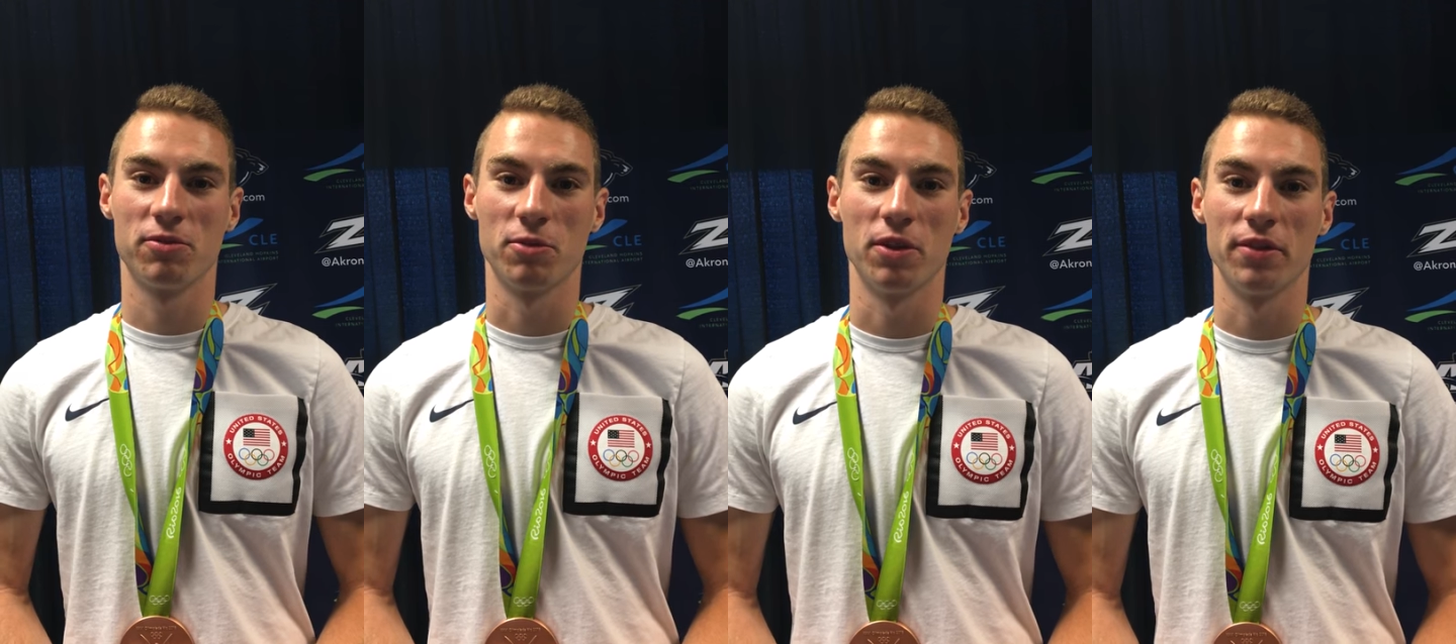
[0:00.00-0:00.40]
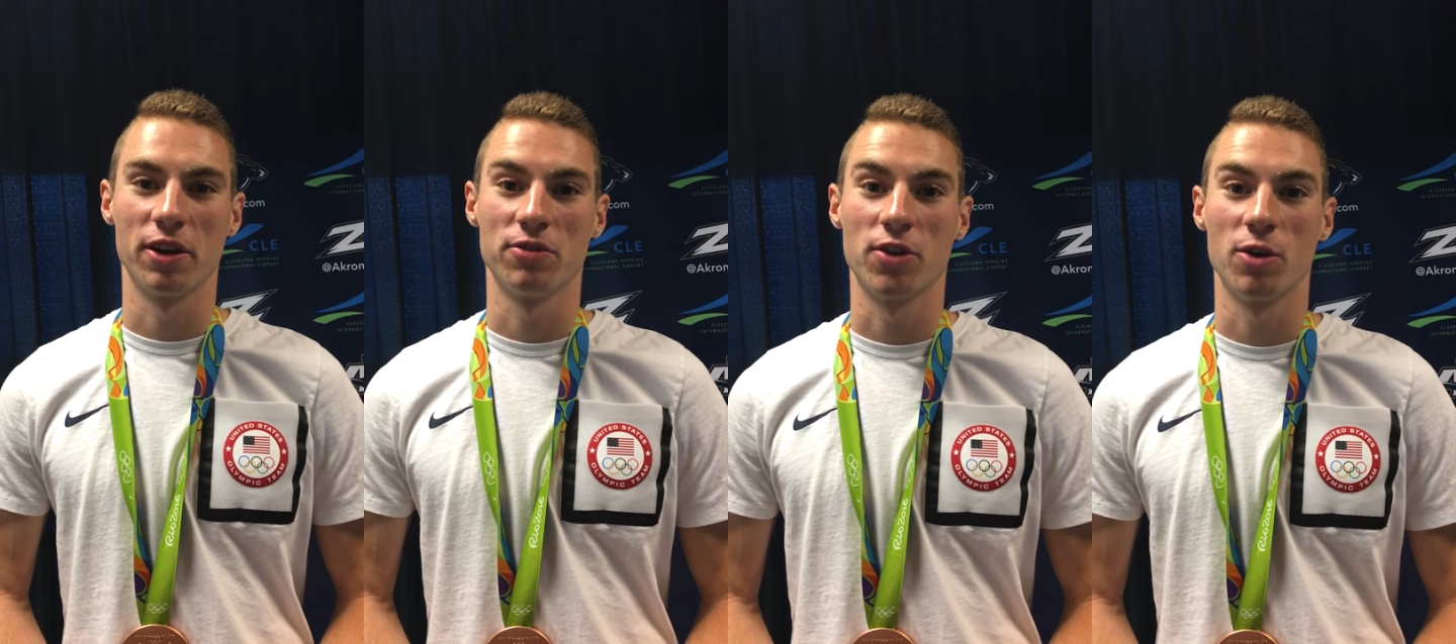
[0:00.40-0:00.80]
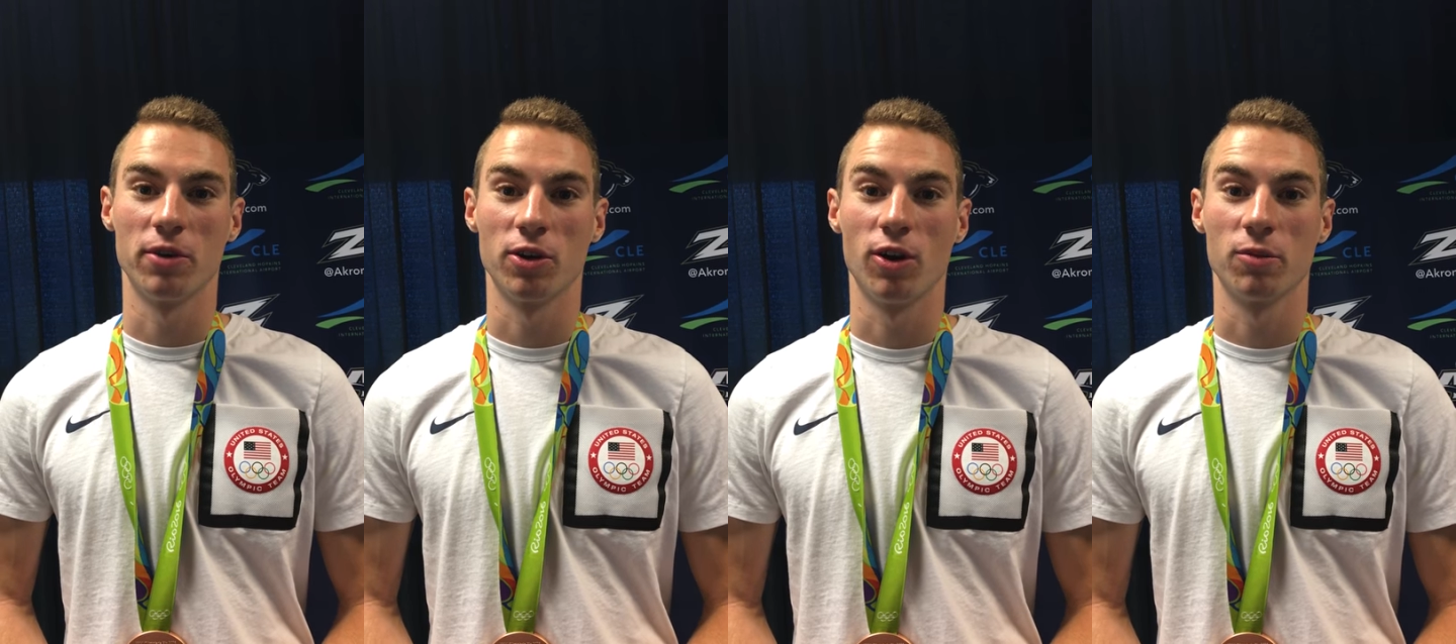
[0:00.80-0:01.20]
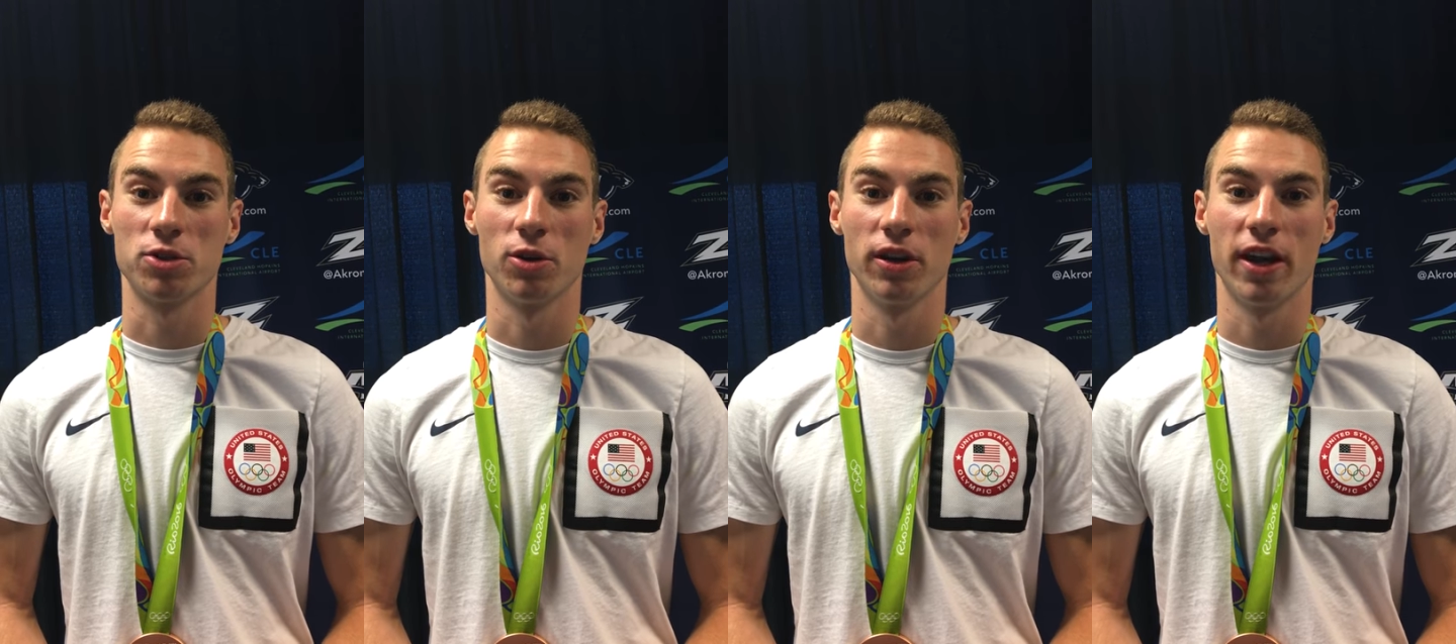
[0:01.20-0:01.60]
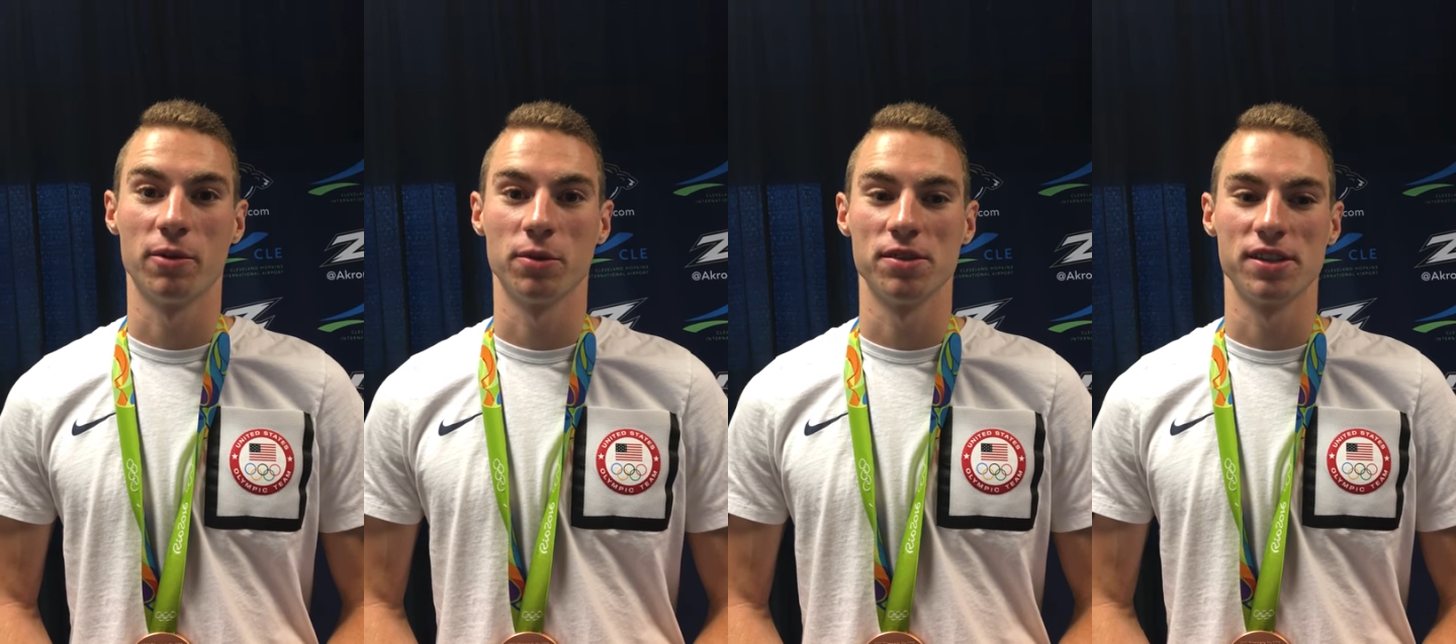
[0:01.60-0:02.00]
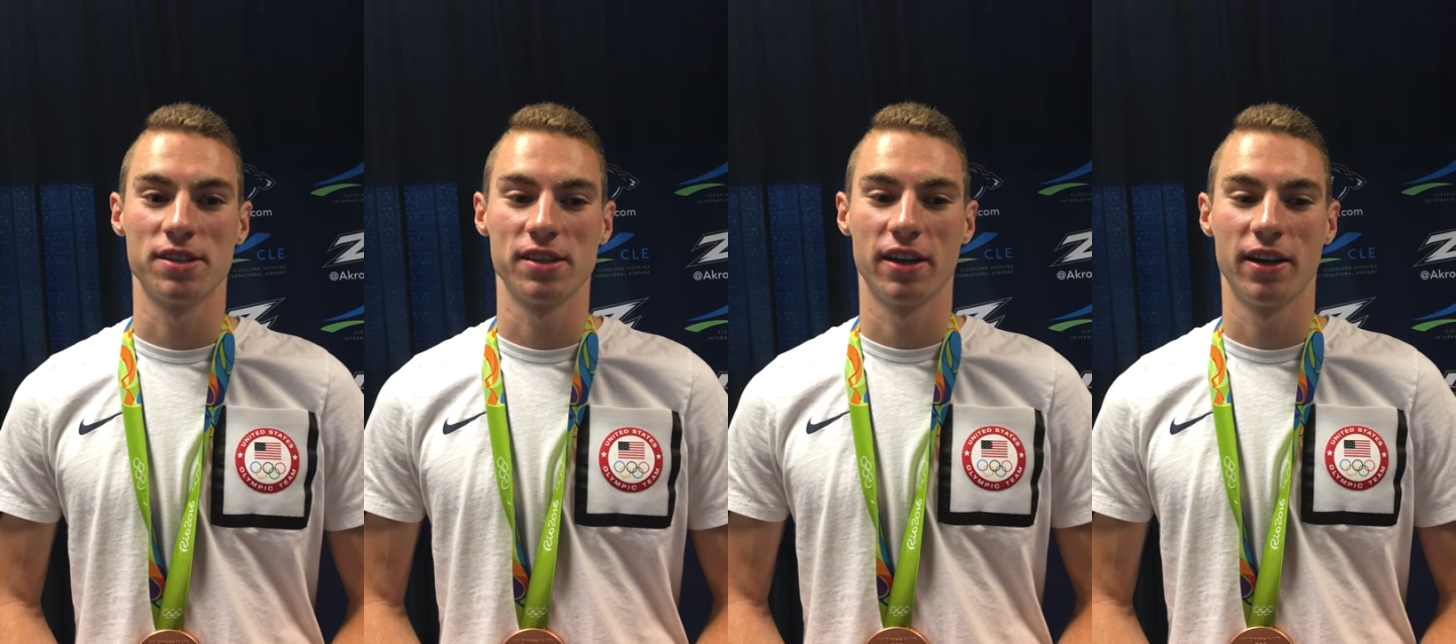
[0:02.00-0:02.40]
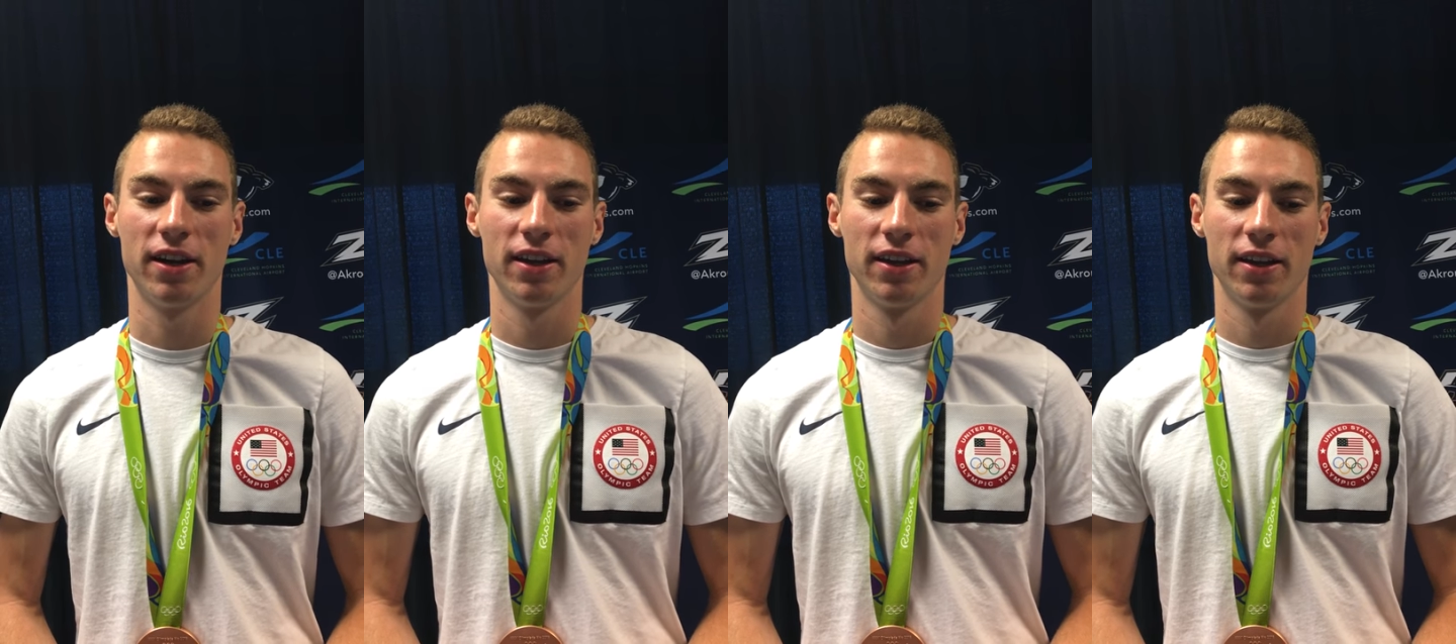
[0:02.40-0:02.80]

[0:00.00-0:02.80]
from living on a farm and growing up showing animals. It's uh,